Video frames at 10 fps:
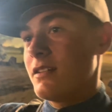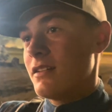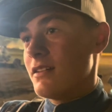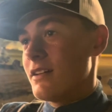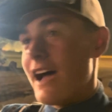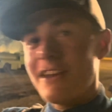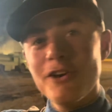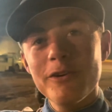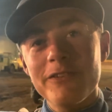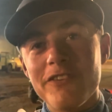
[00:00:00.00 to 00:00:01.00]
I didn't know I
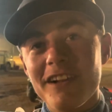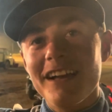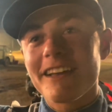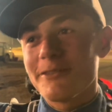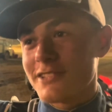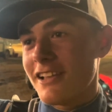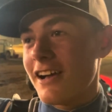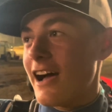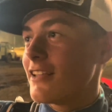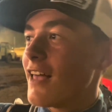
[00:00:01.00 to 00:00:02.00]
that. knew it felt like it was a lot.
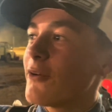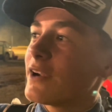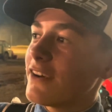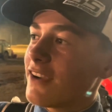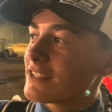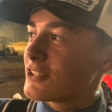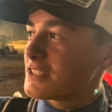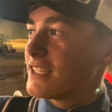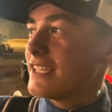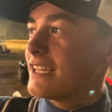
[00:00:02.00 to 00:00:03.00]
I like whenever I took
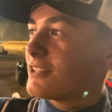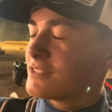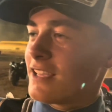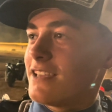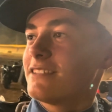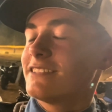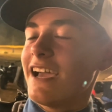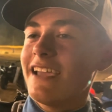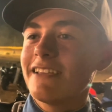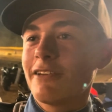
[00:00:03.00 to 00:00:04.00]
the lead, I was like,
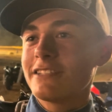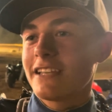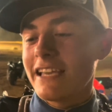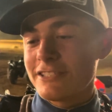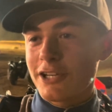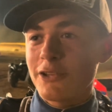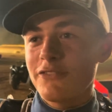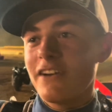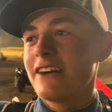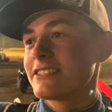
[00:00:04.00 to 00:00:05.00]
dang. He showed the
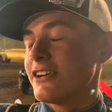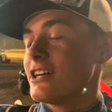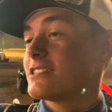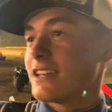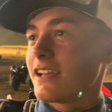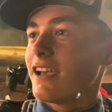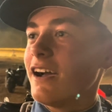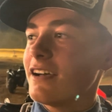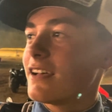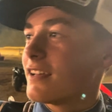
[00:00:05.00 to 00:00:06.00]
five to go. I was like,
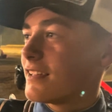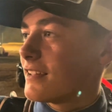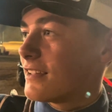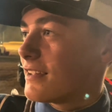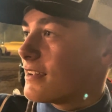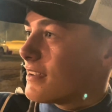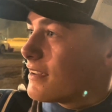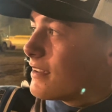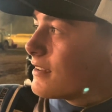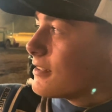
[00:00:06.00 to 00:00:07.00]
"Yeah."
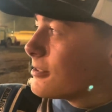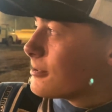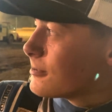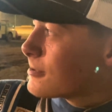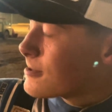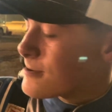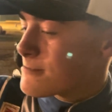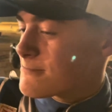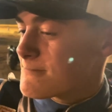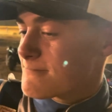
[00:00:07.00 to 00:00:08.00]
Car was good,
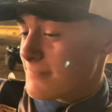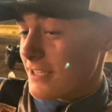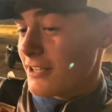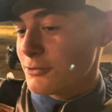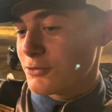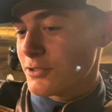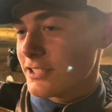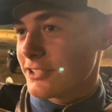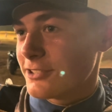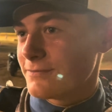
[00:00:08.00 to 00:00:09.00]
wasn't it? Yeah, it was
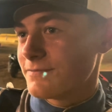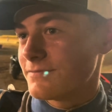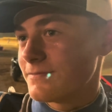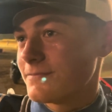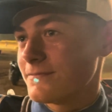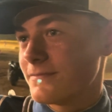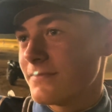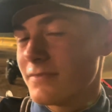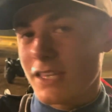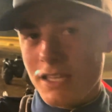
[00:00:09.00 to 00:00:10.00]
really good. I don't know.